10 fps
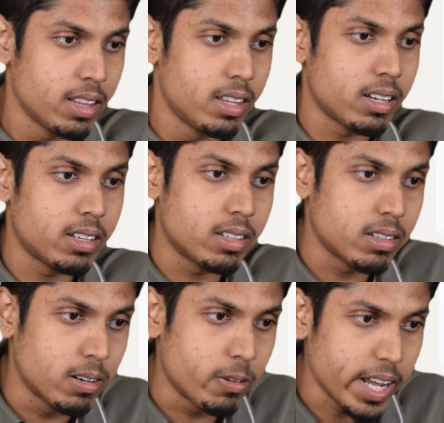
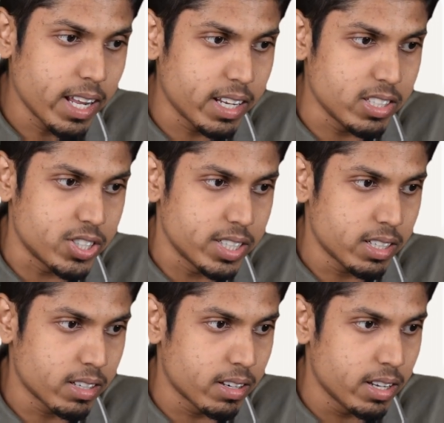the gray
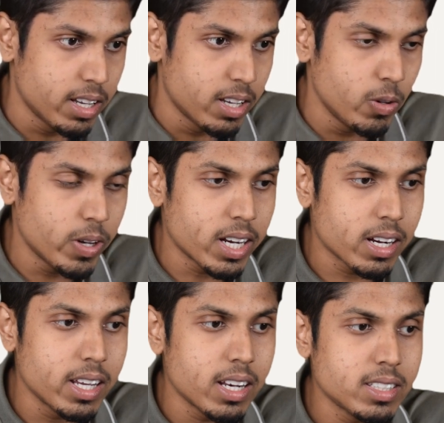region, you
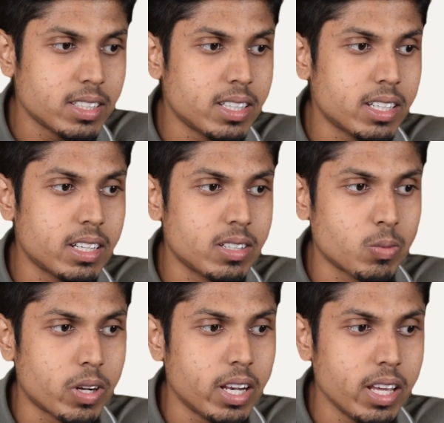can clearly see that there
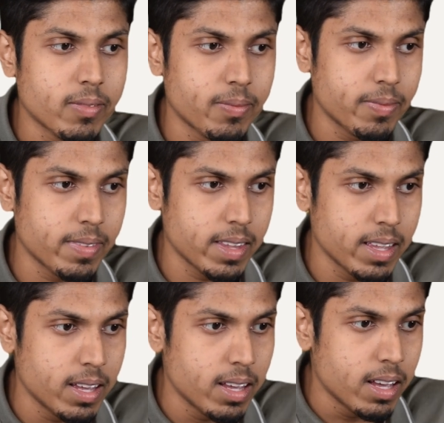is only
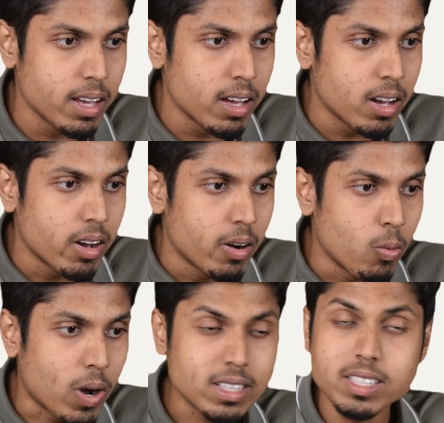
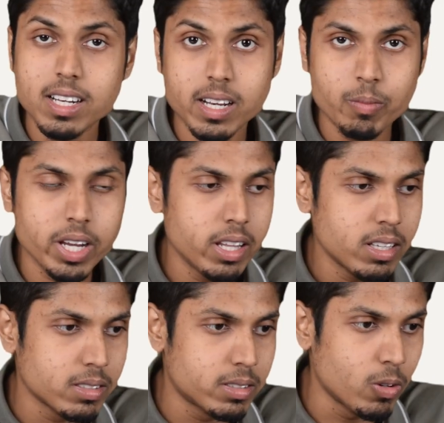one cell
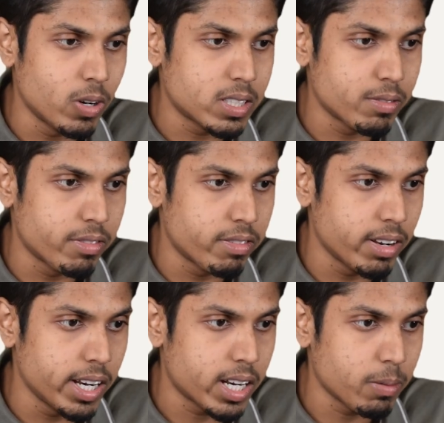remaining. So let's
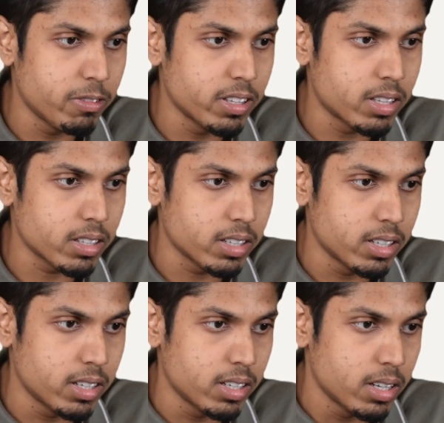fill it up with
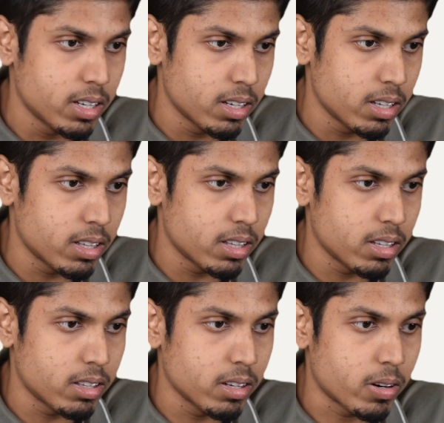
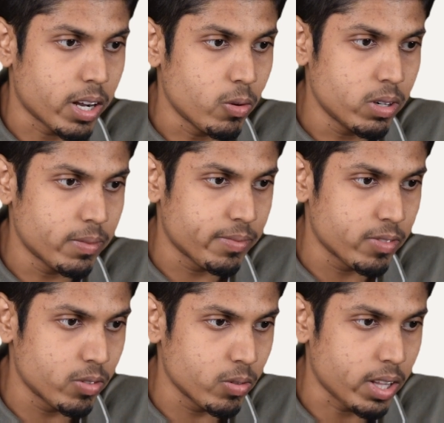the crown.
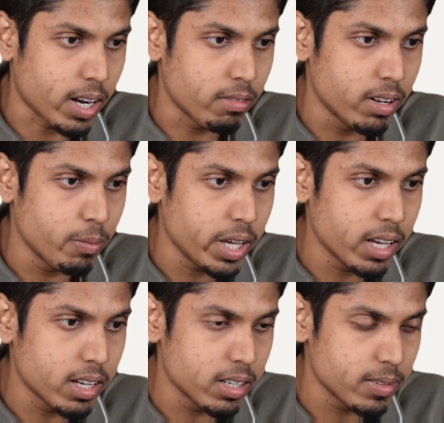So that will
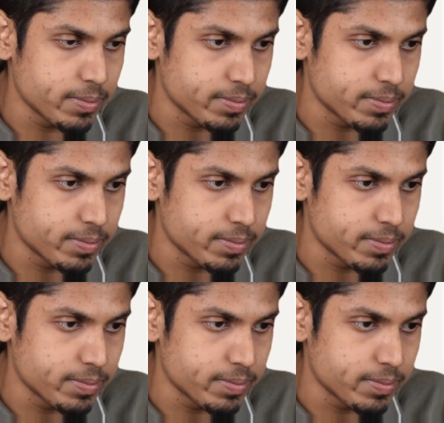make